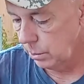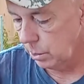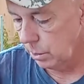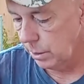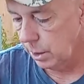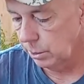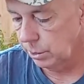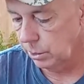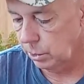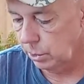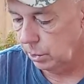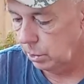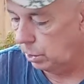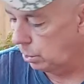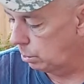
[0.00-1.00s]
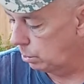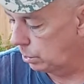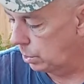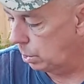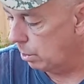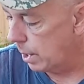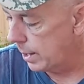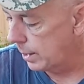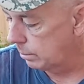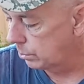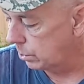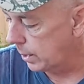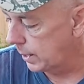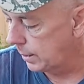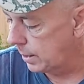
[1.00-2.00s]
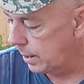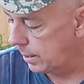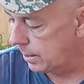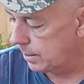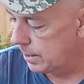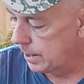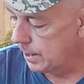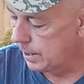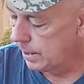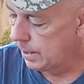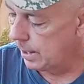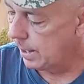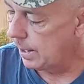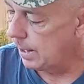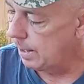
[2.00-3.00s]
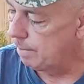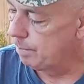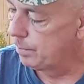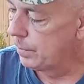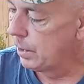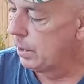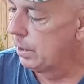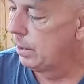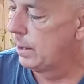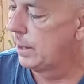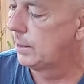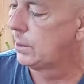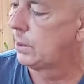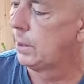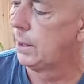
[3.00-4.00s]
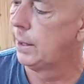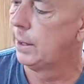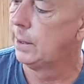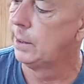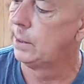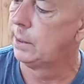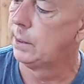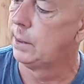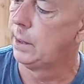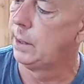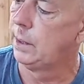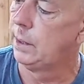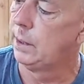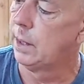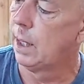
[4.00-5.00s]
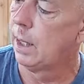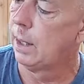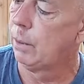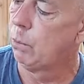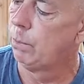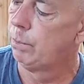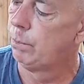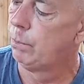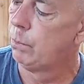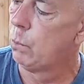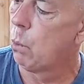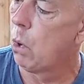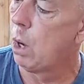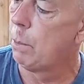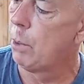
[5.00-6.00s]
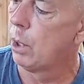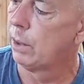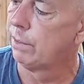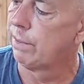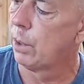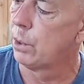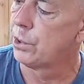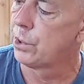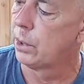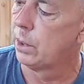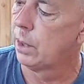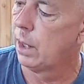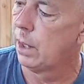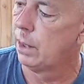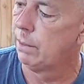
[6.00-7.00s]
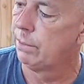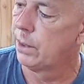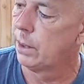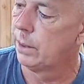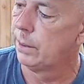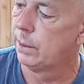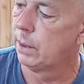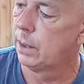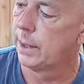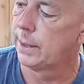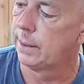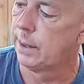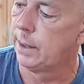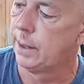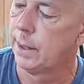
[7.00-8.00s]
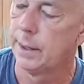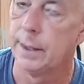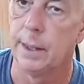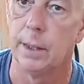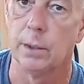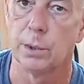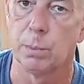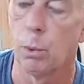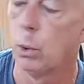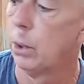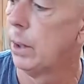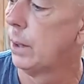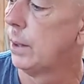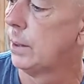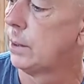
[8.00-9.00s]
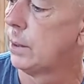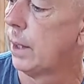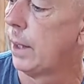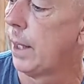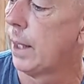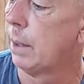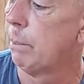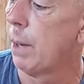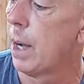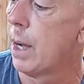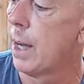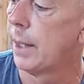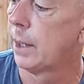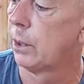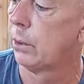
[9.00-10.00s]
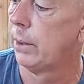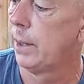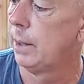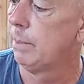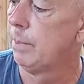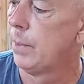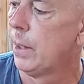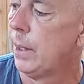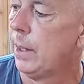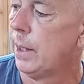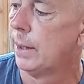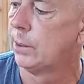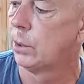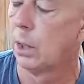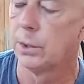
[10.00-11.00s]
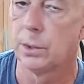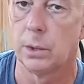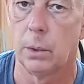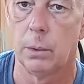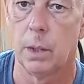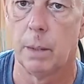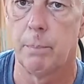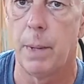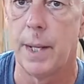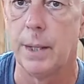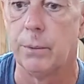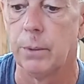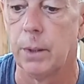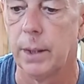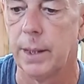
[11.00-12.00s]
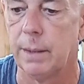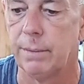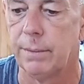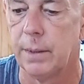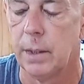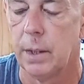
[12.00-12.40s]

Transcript: So those two, two items right there. Uh, this is the uh, Walmart version of the like the uh, Neosporin. It's an antibiotic cream. It's also pain relief.